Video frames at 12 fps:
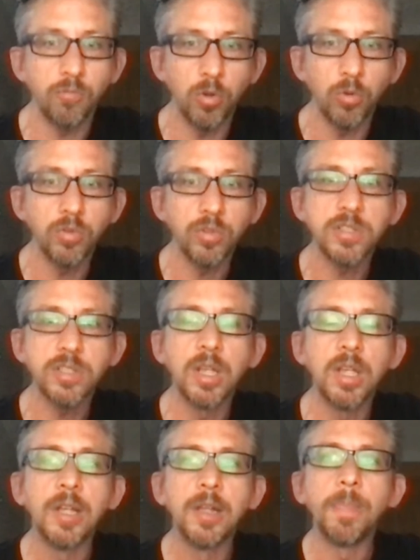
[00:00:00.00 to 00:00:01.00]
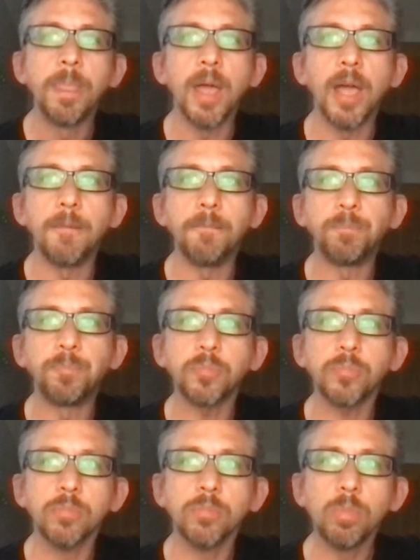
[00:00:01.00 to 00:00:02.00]
rules.
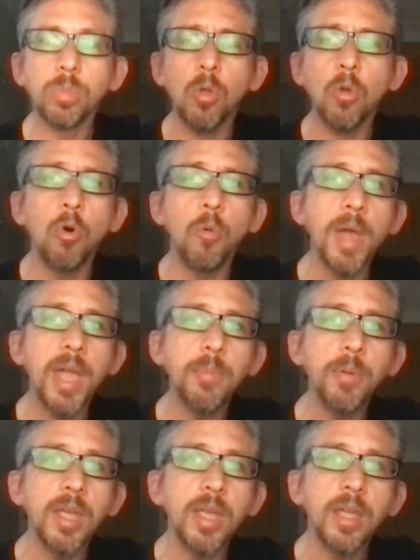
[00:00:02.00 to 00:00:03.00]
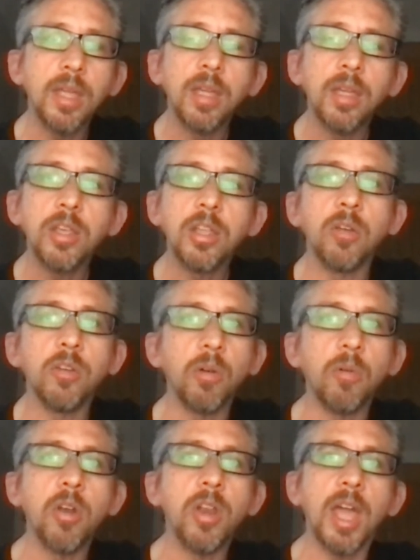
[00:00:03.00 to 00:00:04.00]
Or maybe,
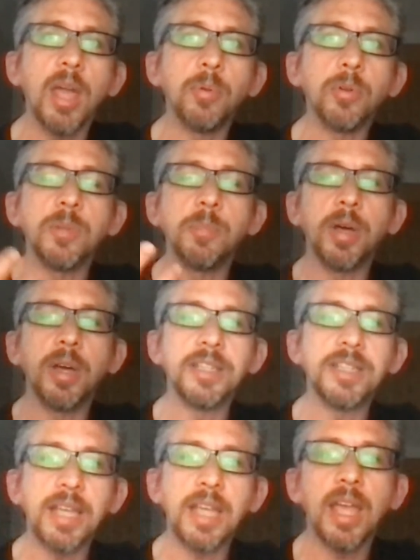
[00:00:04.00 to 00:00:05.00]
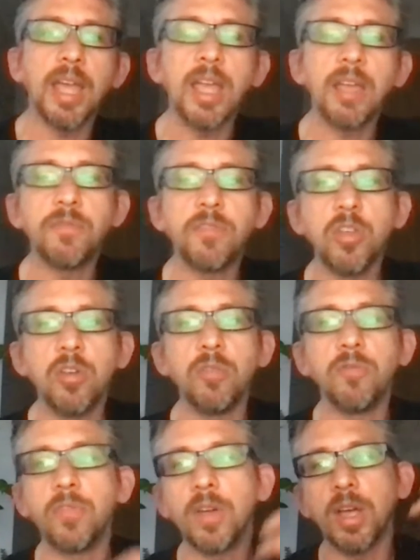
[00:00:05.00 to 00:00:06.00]
you're only able to buy a ticket if
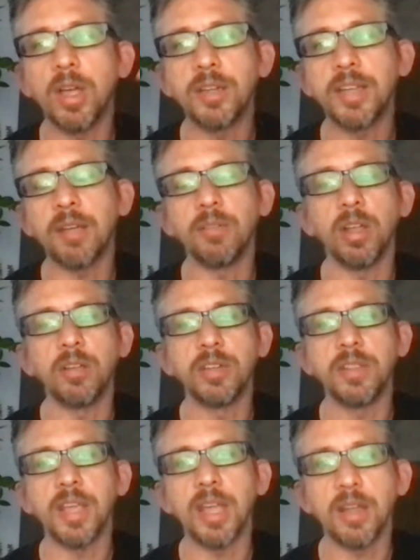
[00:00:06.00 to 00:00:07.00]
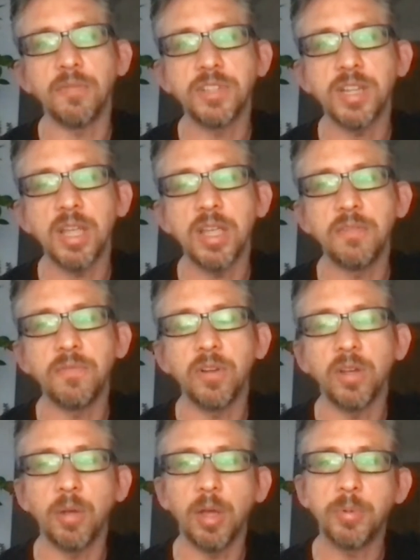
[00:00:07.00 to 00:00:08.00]
you've downloaded the NFT
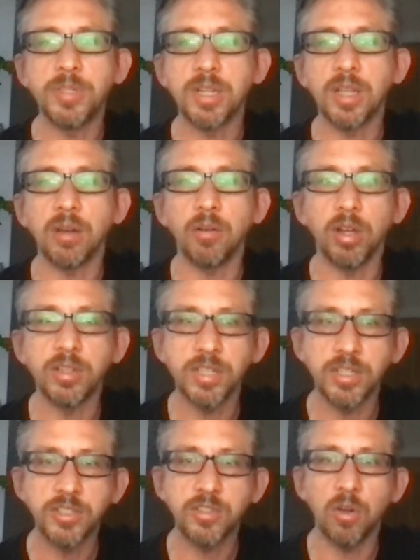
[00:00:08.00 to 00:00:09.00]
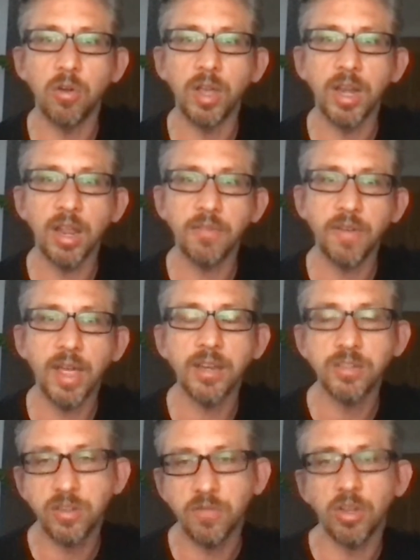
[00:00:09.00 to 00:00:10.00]
for a particular artist's song in
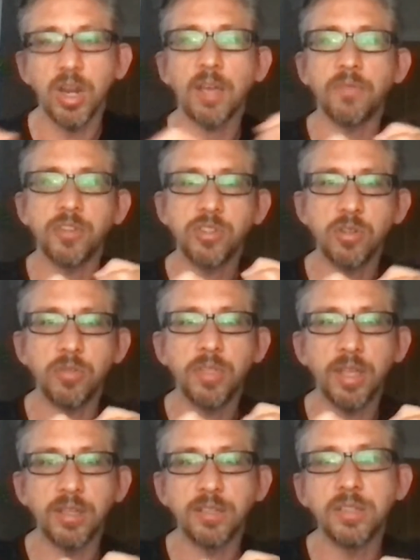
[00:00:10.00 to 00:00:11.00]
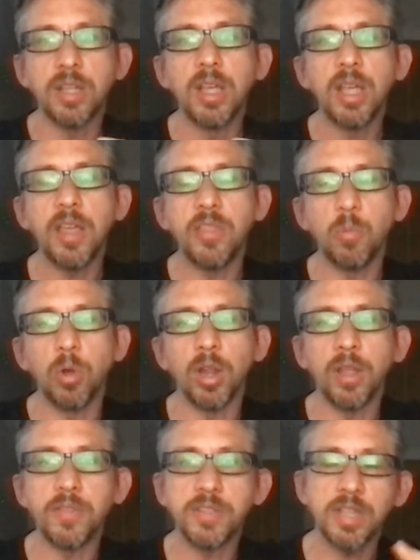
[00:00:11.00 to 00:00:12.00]
advance. You've got to have the two things in the
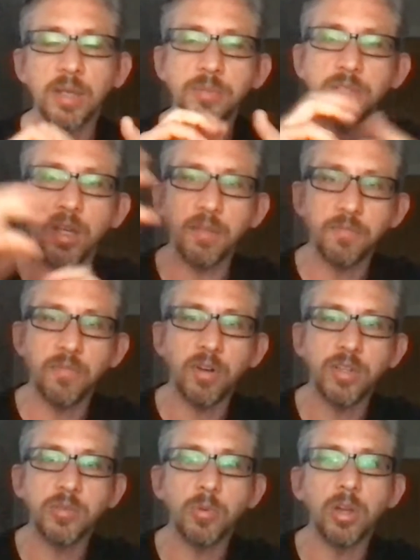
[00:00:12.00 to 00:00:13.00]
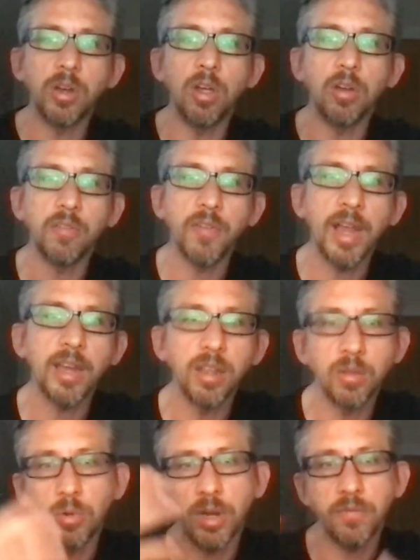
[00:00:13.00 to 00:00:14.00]
wallet at the same time for it to unlock
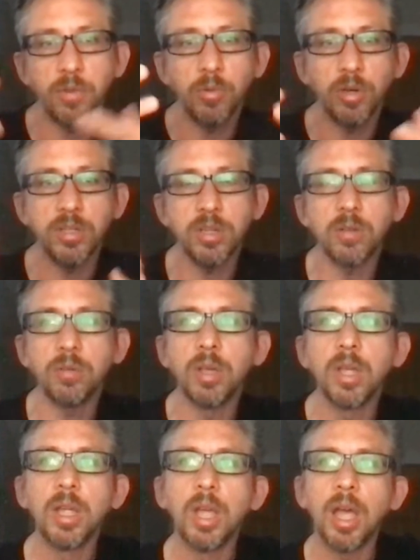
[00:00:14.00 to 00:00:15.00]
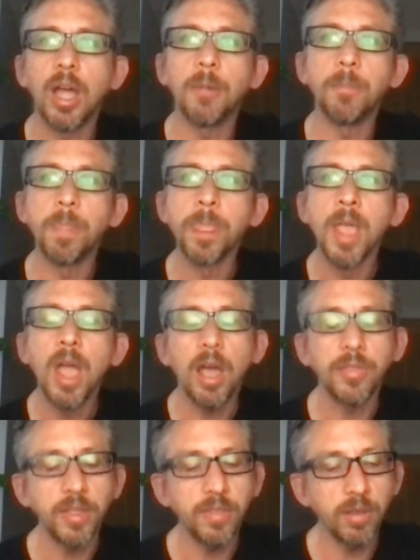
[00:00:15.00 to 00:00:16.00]
value, whatever you want to do.
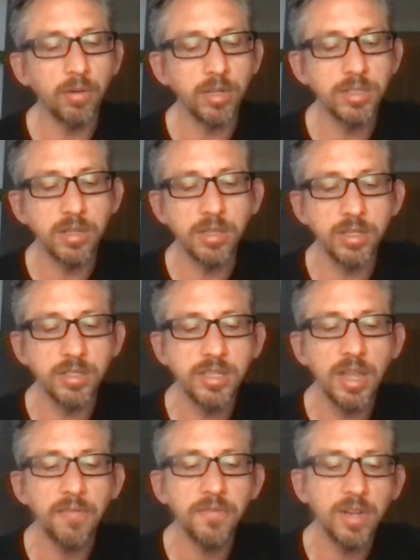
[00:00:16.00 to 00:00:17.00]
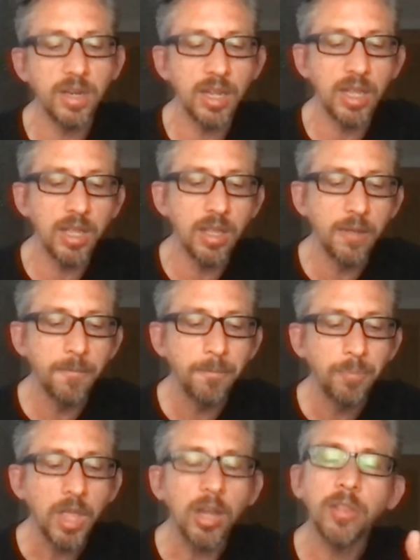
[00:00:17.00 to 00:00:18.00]
I think there's definitely,
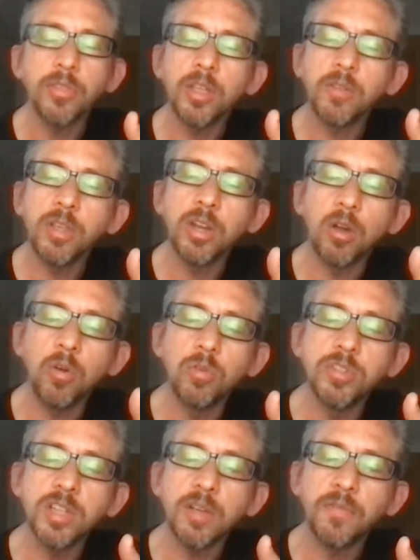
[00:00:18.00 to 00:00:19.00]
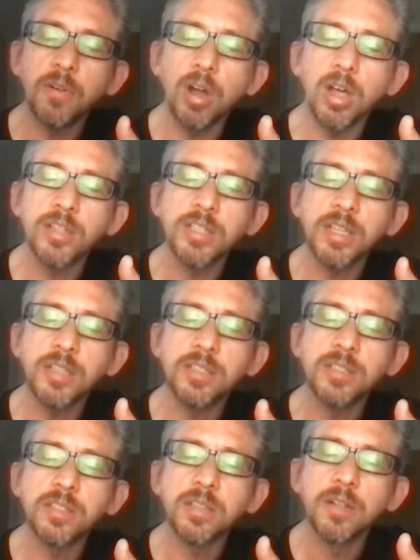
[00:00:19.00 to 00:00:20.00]
and I think, also for
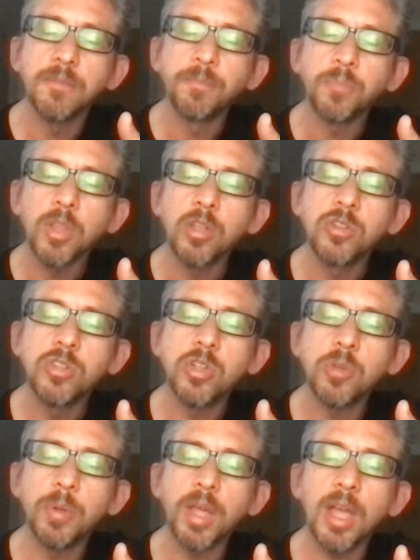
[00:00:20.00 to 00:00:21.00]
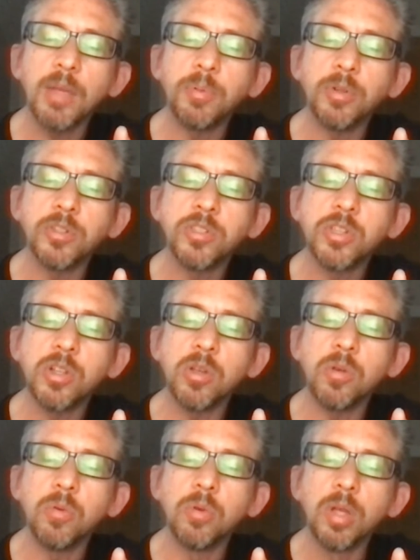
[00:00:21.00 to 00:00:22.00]
artists to be able
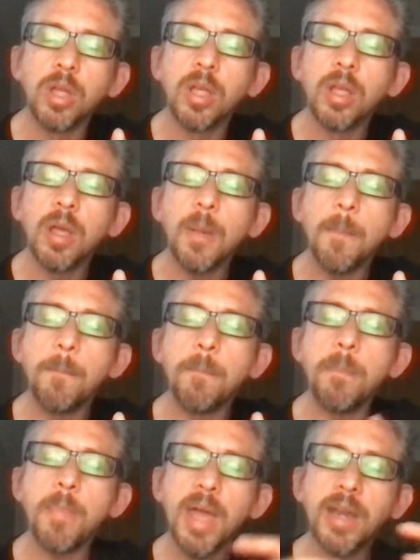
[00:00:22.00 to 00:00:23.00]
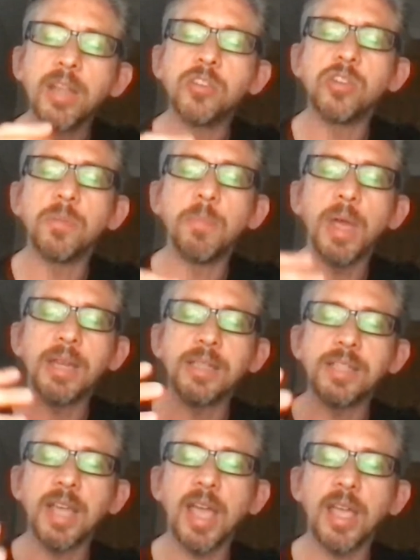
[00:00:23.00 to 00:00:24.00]
to manage and
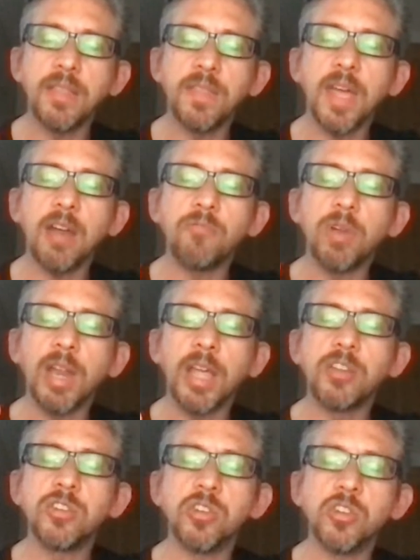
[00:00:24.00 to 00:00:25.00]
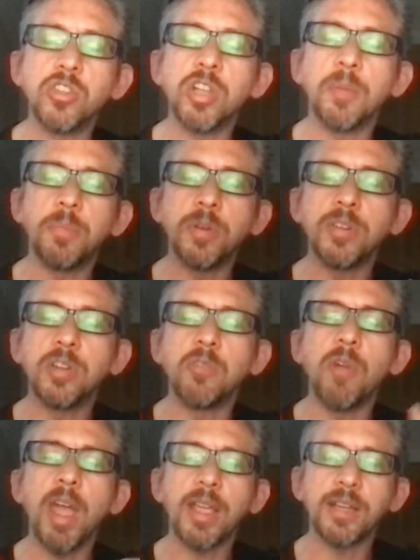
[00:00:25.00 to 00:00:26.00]
maintain that relationship
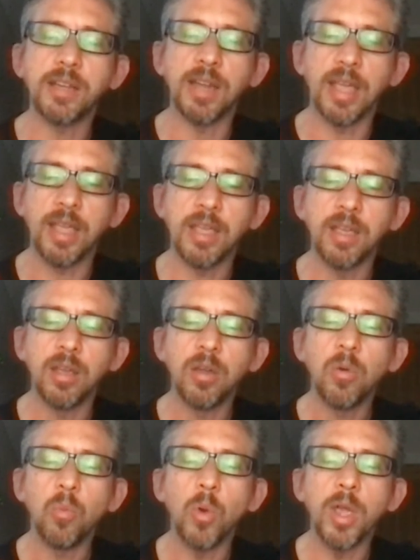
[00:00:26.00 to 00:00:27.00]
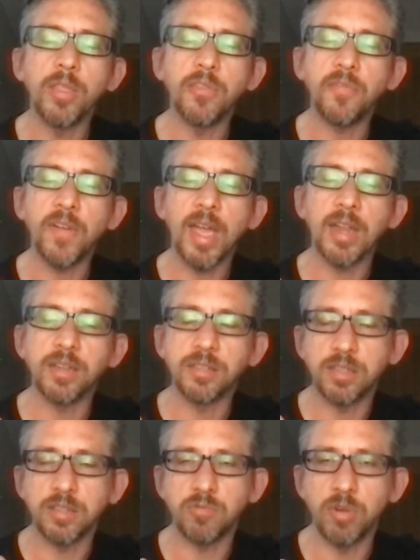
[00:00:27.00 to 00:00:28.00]
directly with
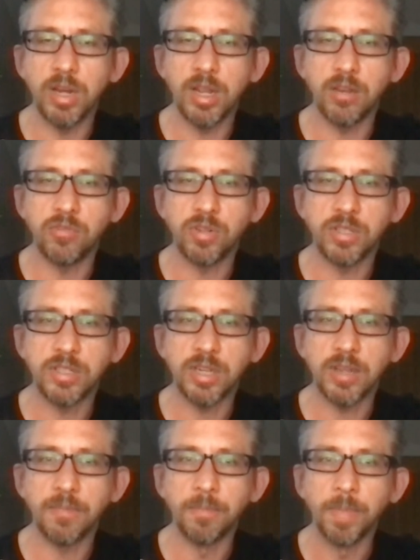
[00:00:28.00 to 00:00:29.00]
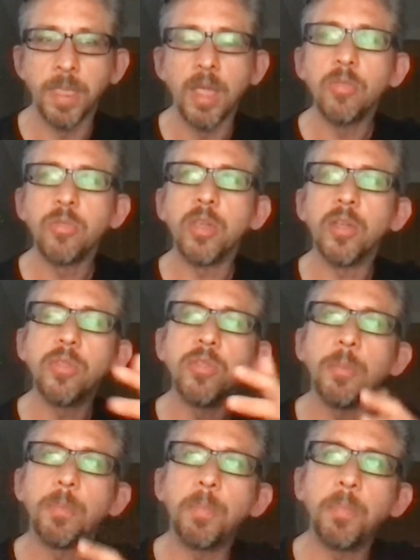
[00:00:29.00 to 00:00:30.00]
fans is really interesting. The